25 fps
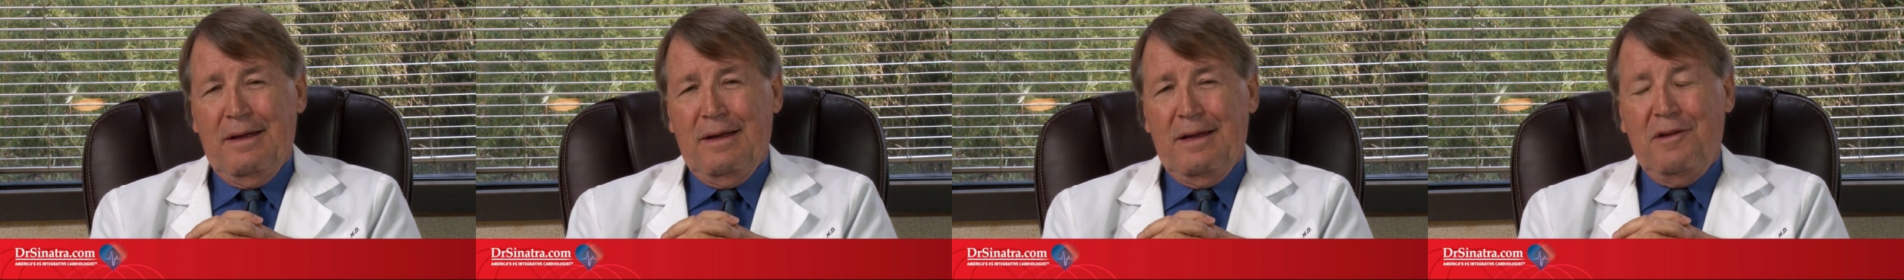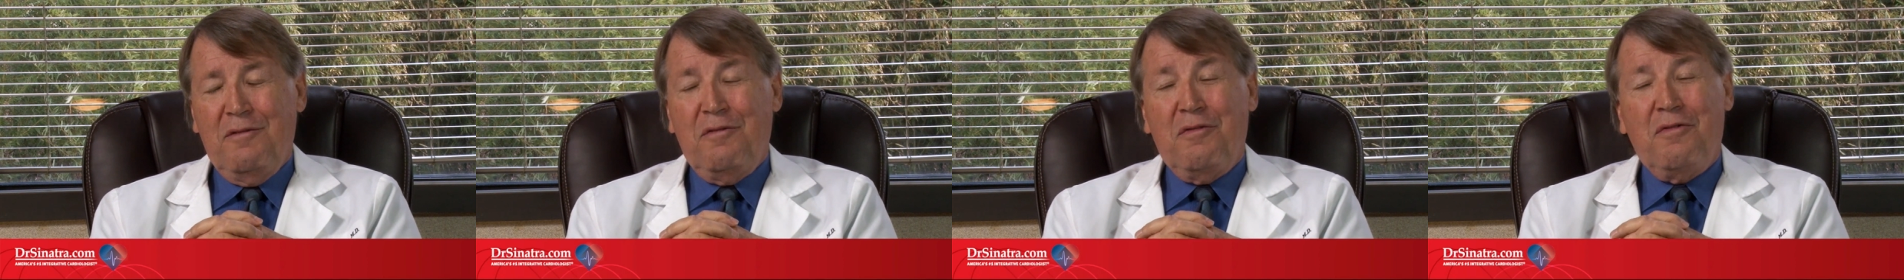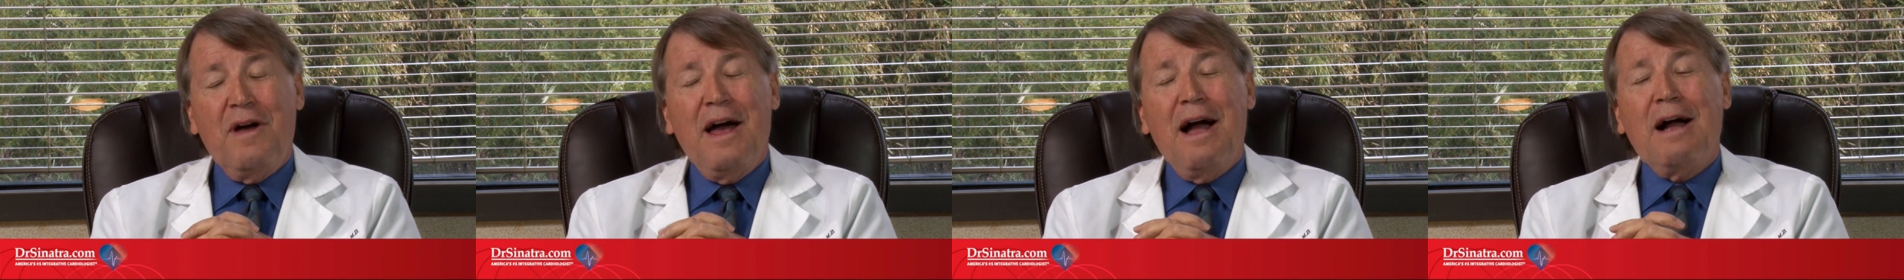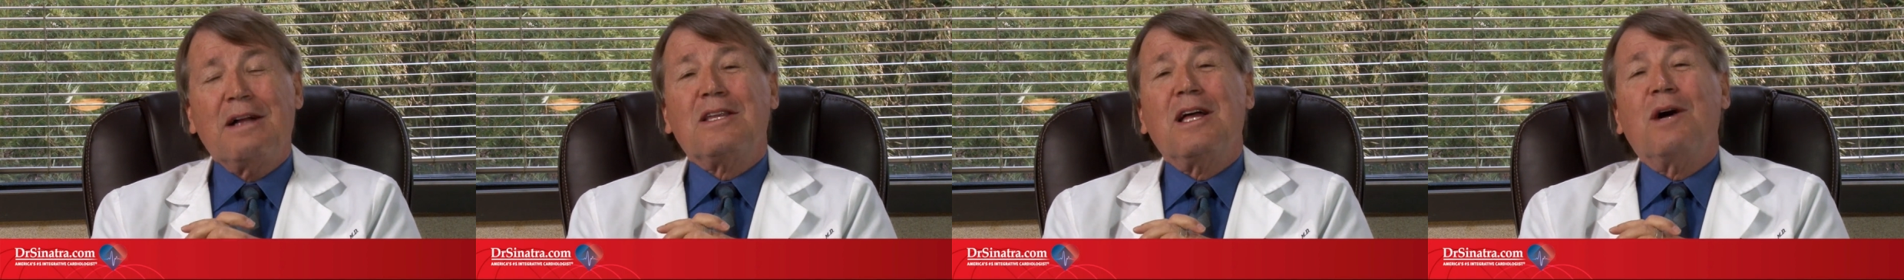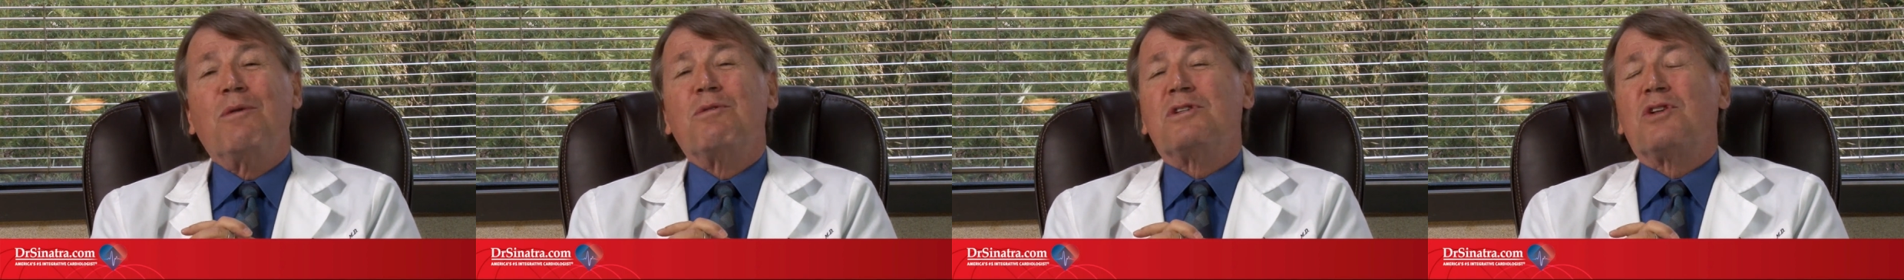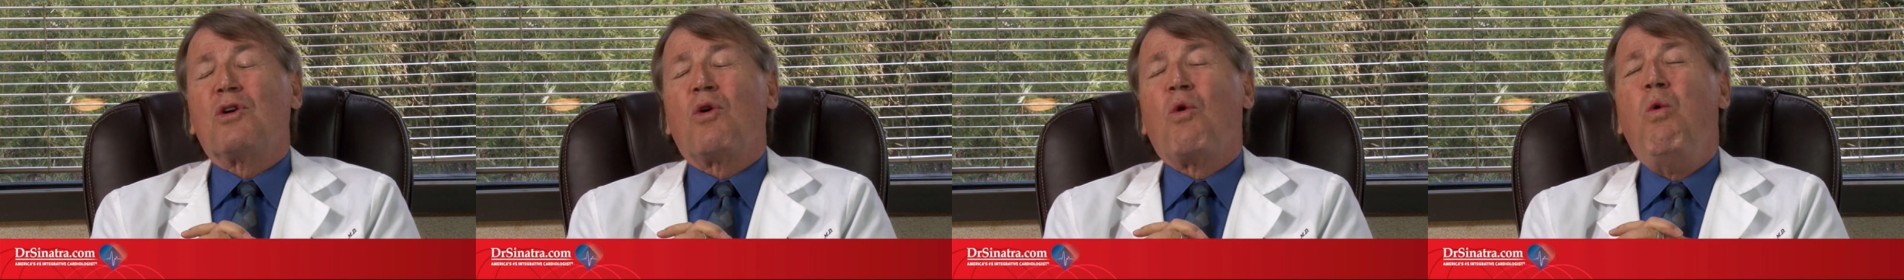In fact, I
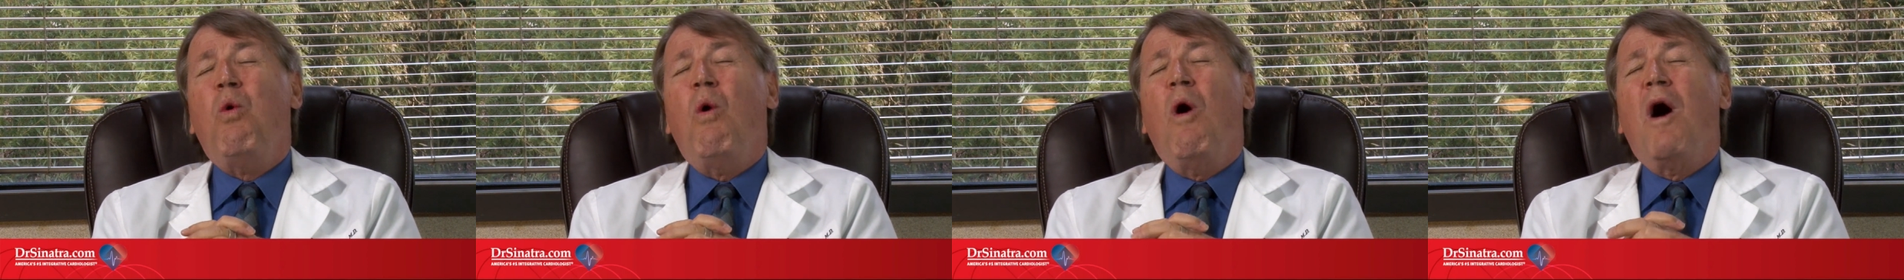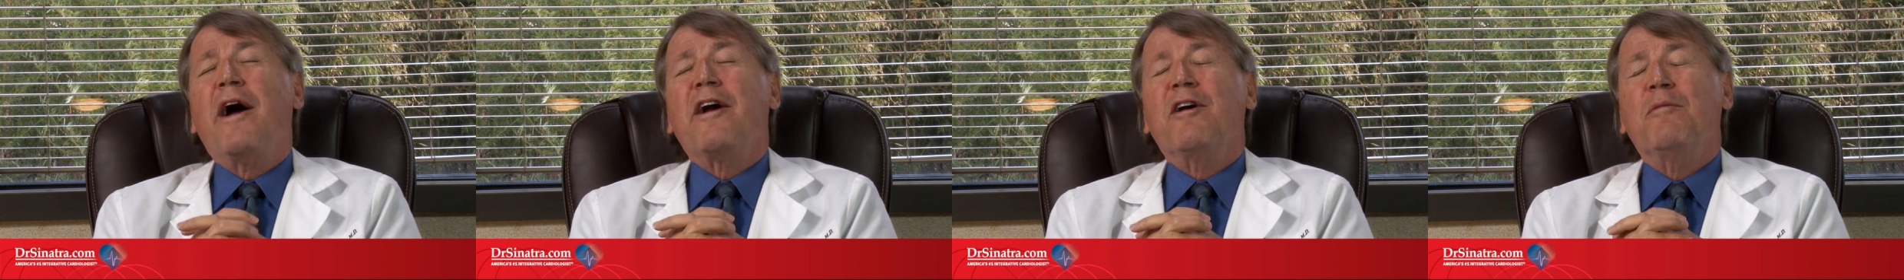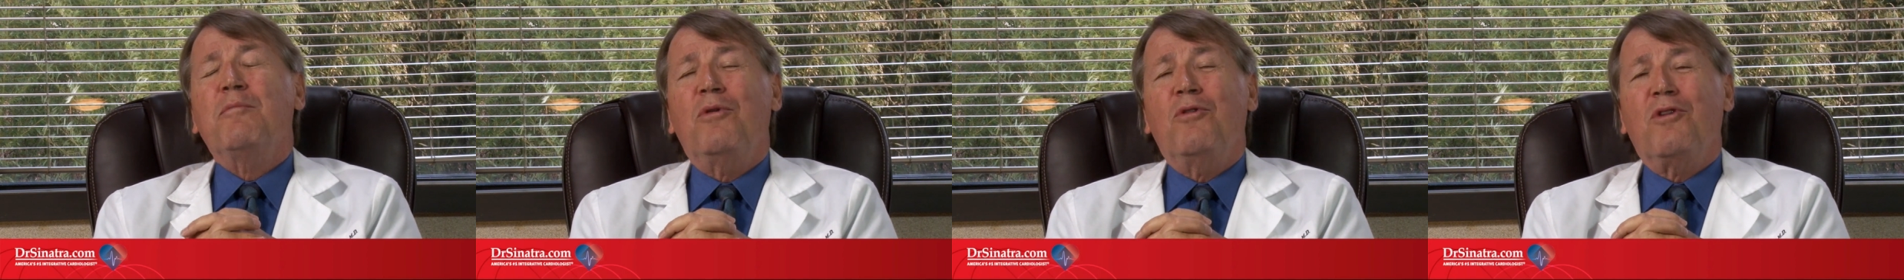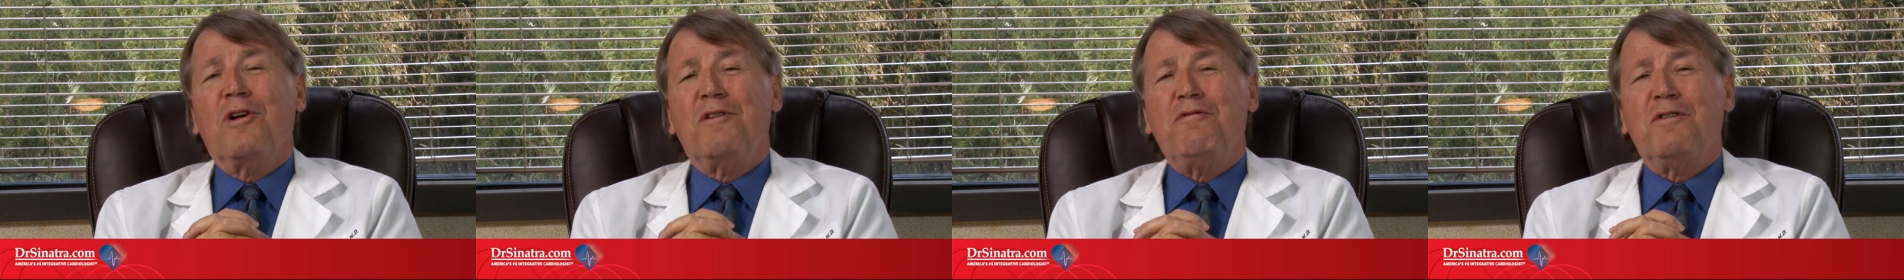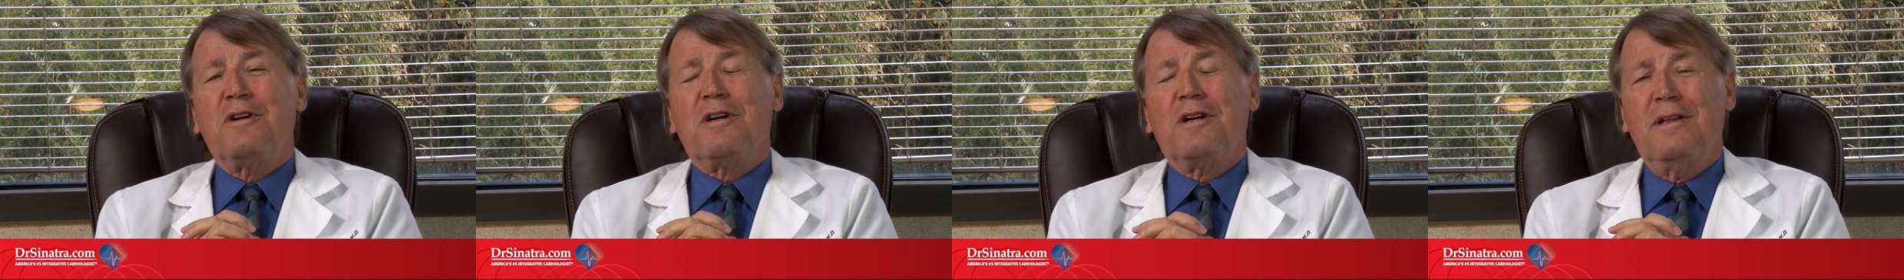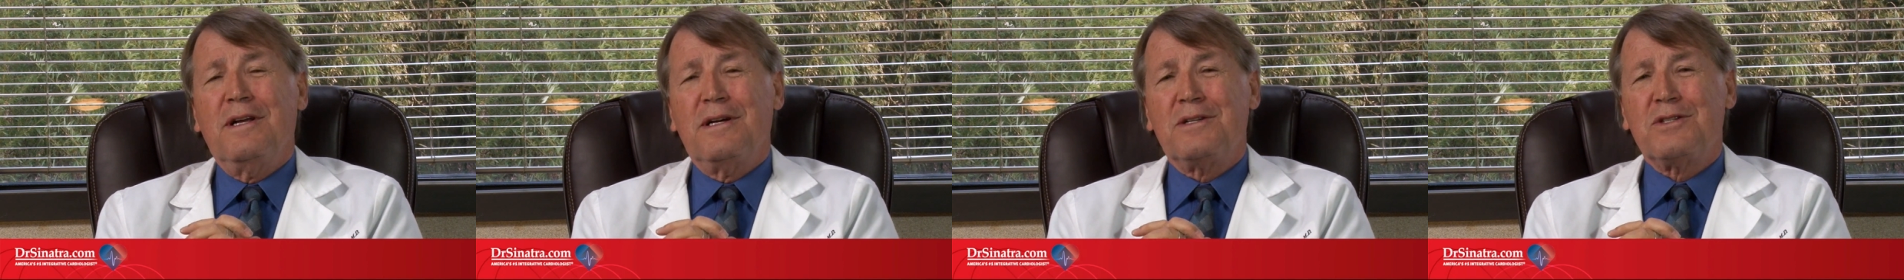was a choir boy for
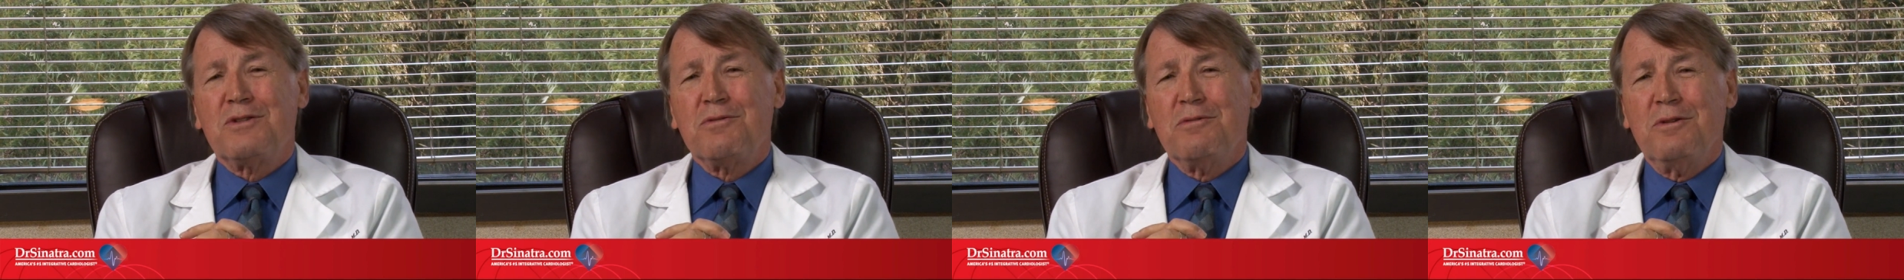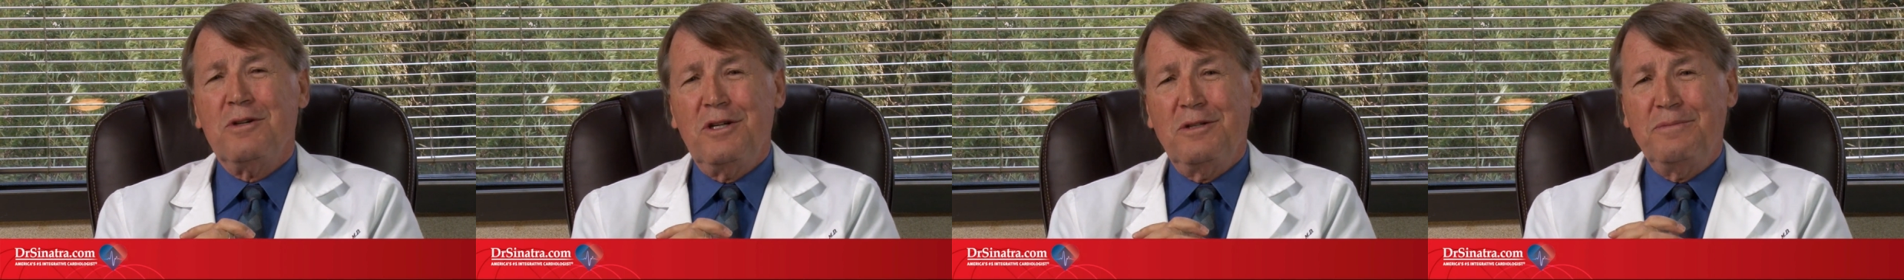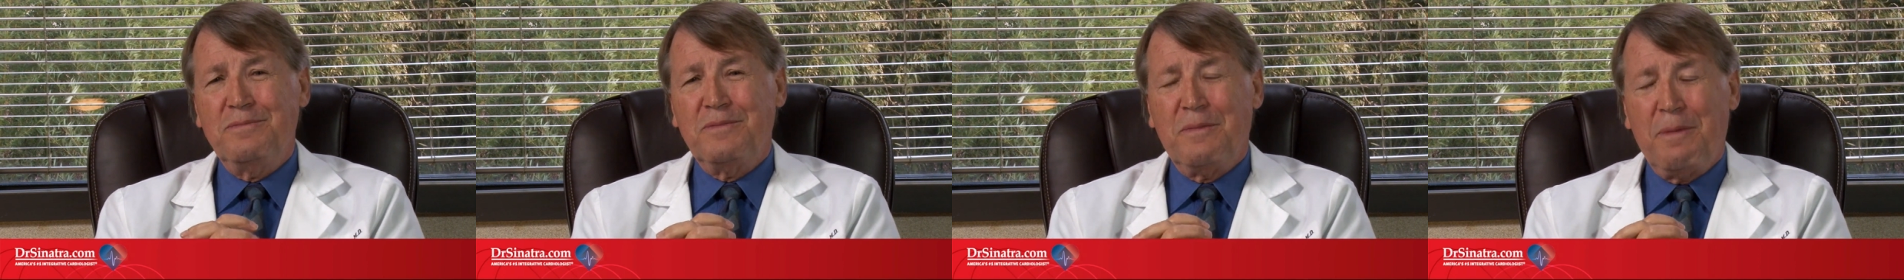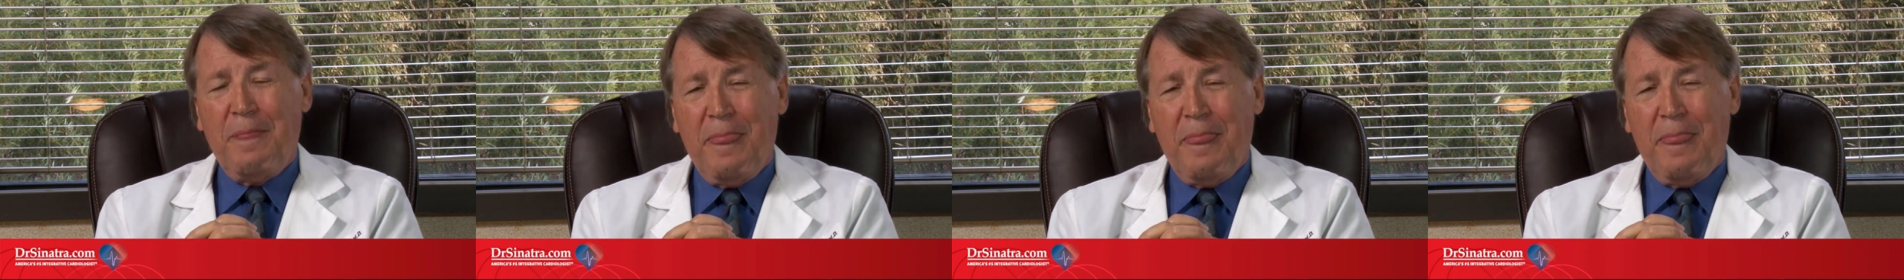cholesterol.